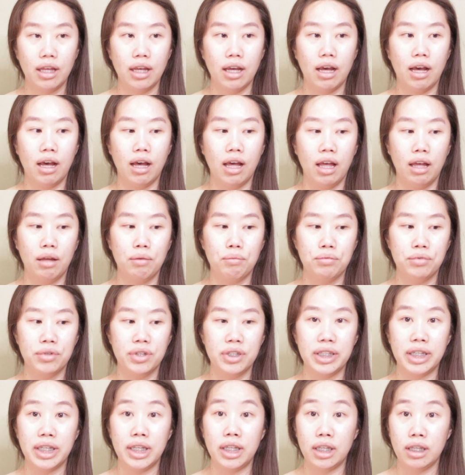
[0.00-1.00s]

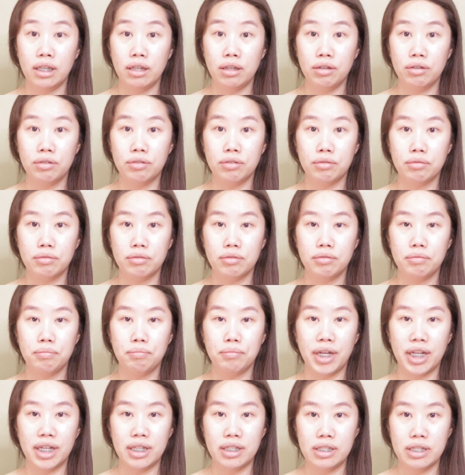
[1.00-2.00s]
really heal,
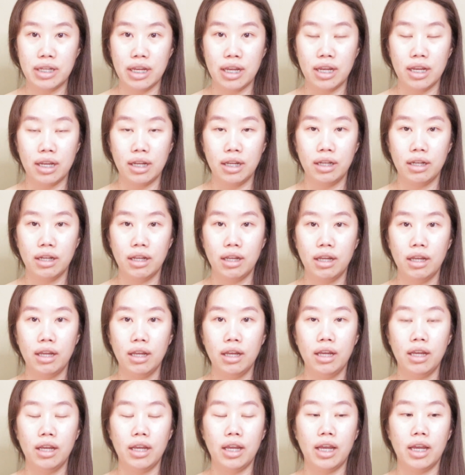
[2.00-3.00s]
meditate,
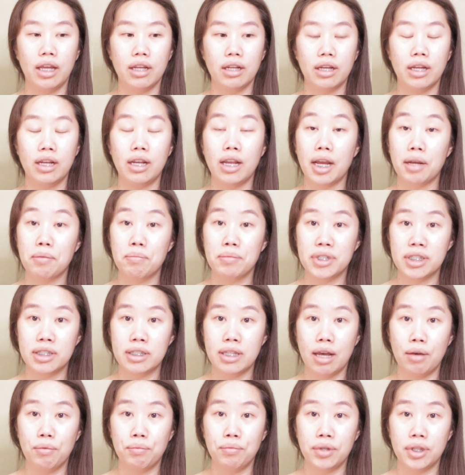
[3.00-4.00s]
and connect
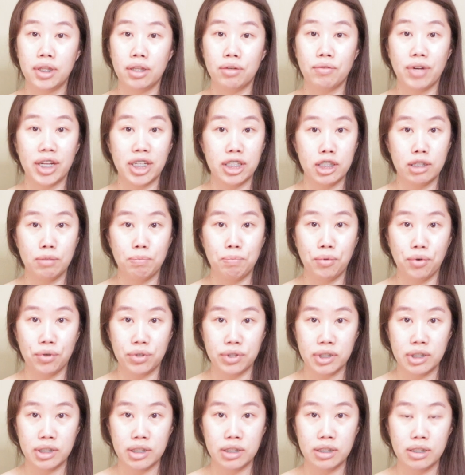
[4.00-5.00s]
myself with the right
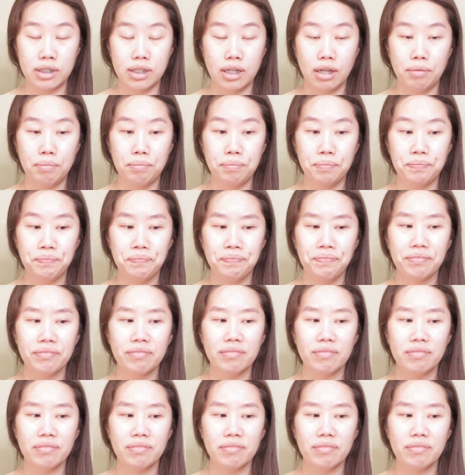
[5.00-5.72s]
support system,